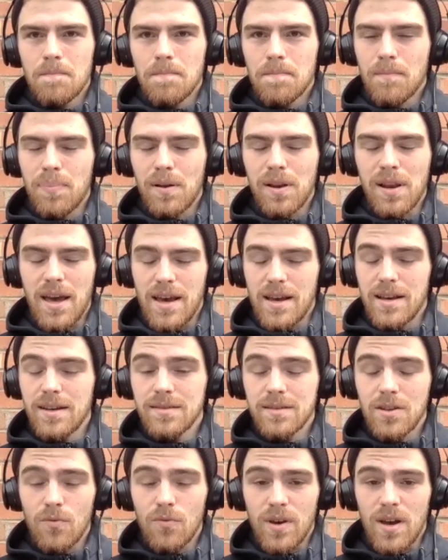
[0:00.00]
players
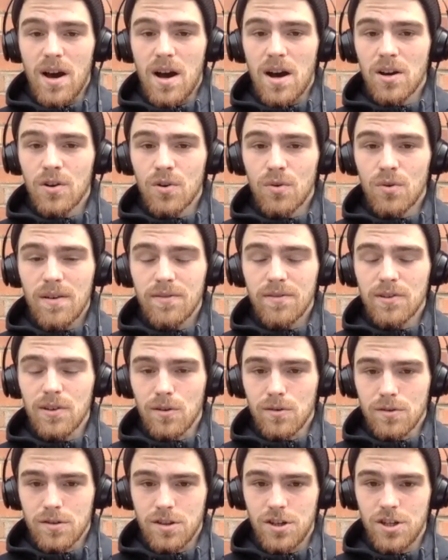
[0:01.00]
that we are going to have to
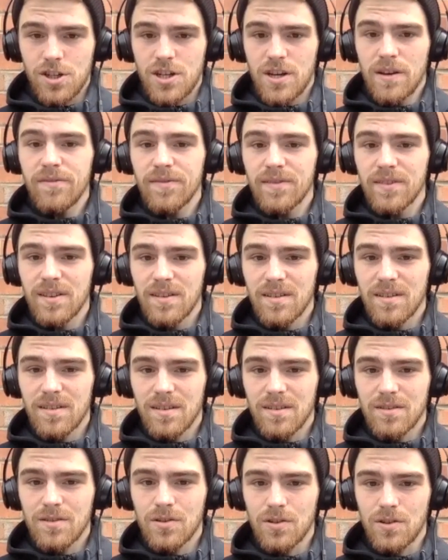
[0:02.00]
look to shift
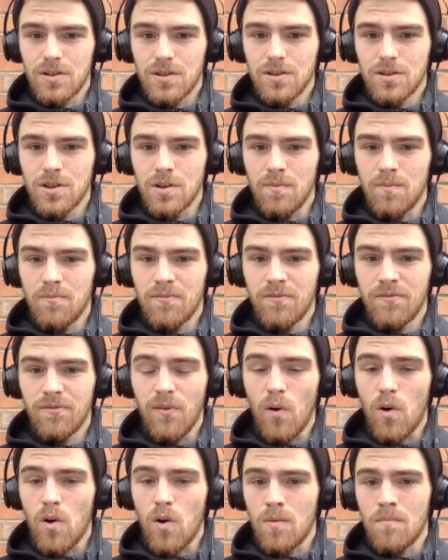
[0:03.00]
to
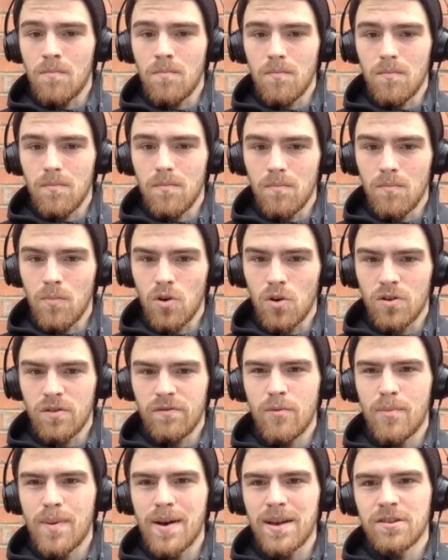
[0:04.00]
form more of
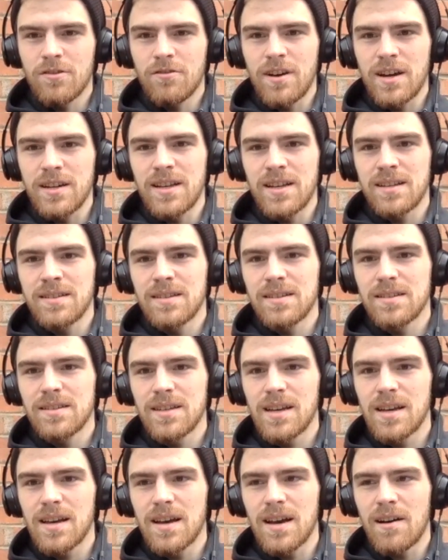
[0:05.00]
a better
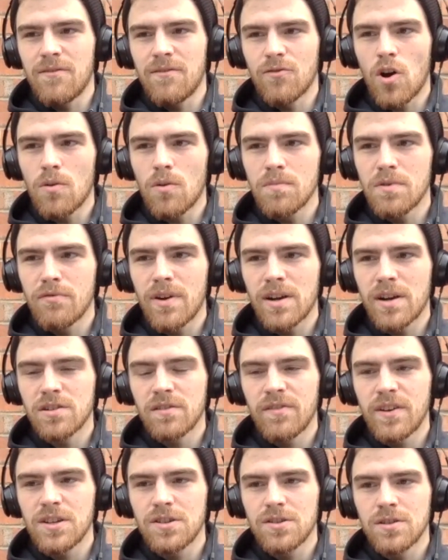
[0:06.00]
identity. I've got my
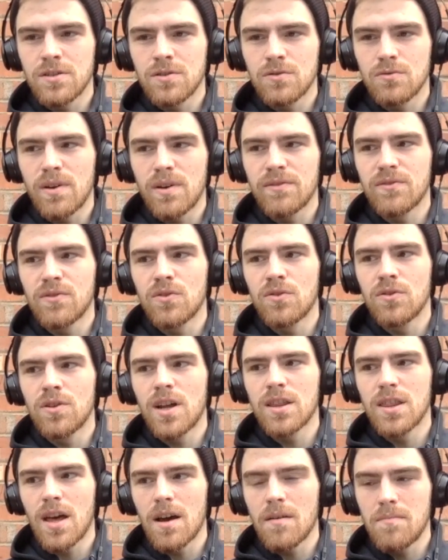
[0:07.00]
reservations whether or
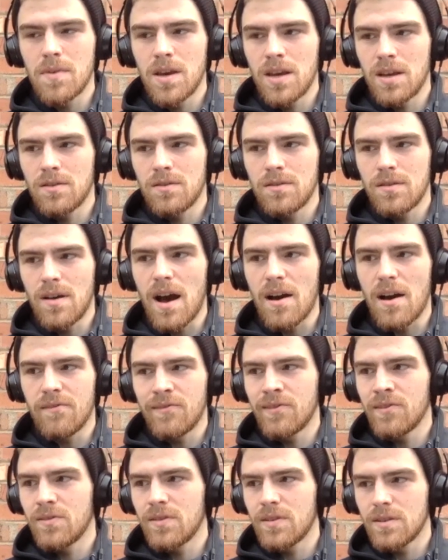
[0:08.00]
not that means
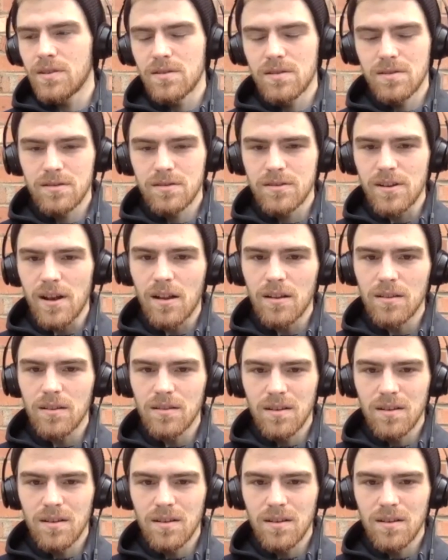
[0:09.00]
having to sell